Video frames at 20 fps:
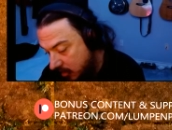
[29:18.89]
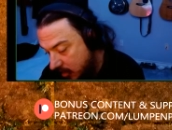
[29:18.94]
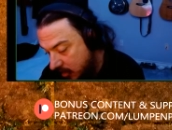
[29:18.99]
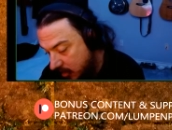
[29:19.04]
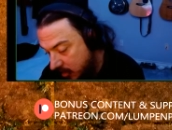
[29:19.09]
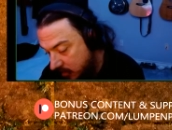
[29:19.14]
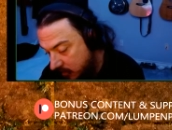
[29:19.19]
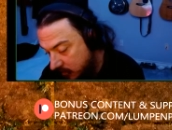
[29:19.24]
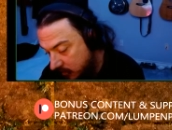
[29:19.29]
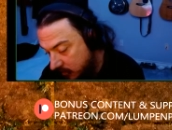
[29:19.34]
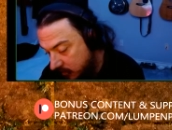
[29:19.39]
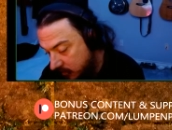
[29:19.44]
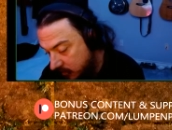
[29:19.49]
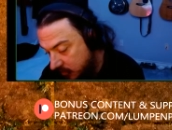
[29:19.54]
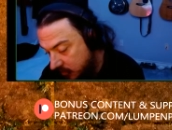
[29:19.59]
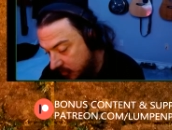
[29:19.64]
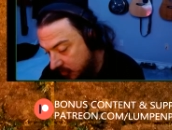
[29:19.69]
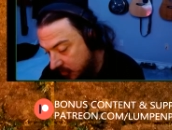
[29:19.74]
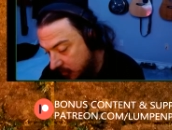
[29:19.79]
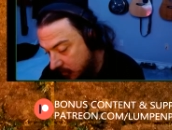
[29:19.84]

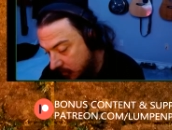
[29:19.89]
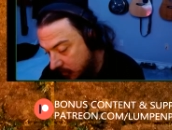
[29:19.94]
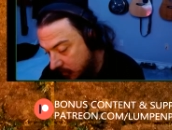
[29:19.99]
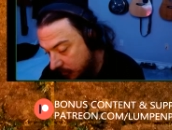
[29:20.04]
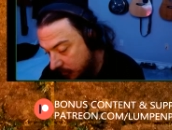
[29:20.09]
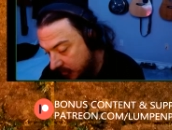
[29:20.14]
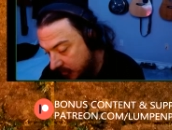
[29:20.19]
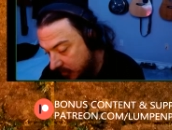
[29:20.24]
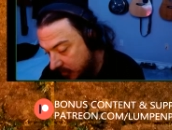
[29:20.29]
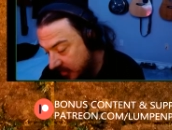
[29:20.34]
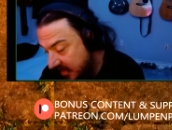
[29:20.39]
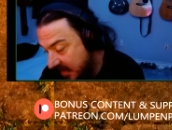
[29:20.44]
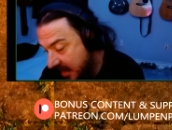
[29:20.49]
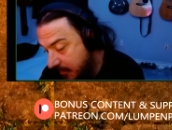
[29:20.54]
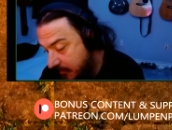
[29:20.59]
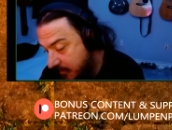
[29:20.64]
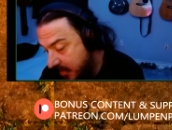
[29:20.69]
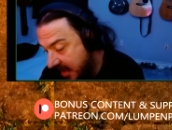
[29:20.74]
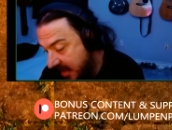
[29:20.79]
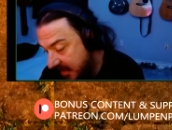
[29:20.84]
But
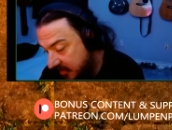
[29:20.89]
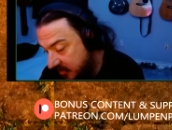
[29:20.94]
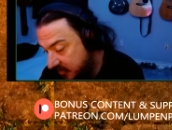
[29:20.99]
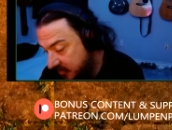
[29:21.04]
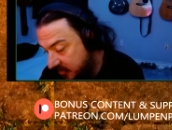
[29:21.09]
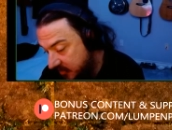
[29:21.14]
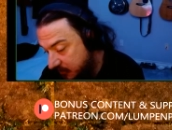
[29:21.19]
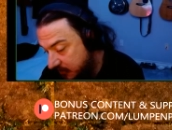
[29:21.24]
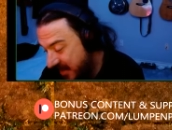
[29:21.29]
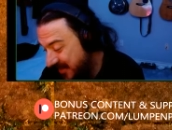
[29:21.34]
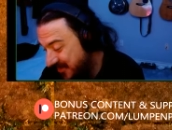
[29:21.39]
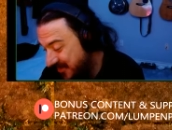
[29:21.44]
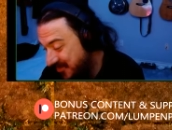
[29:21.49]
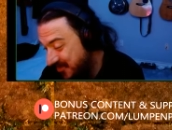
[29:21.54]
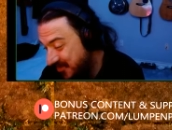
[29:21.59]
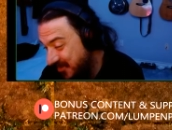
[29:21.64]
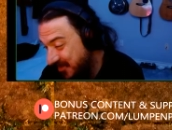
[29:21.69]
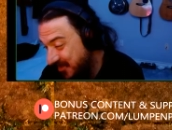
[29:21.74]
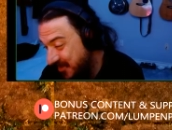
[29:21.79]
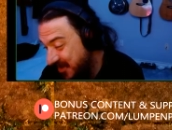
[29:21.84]
yeah, Max
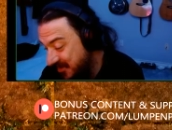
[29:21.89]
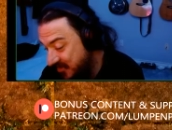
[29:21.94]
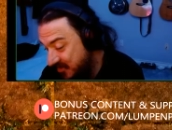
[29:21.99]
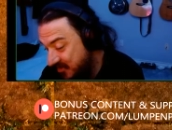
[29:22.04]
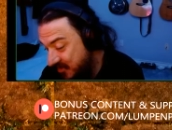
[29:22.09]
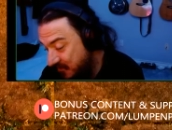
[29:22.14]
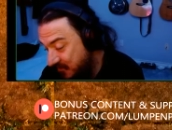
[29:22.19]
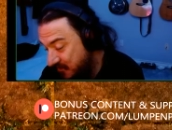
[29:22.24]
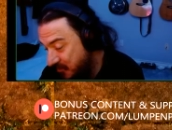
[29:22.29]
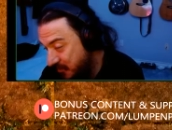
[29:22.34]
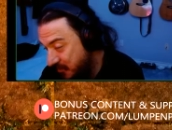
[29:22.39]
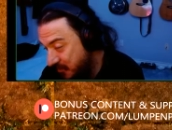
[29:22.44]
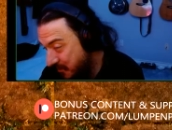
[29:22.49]
does a lot of stuff too.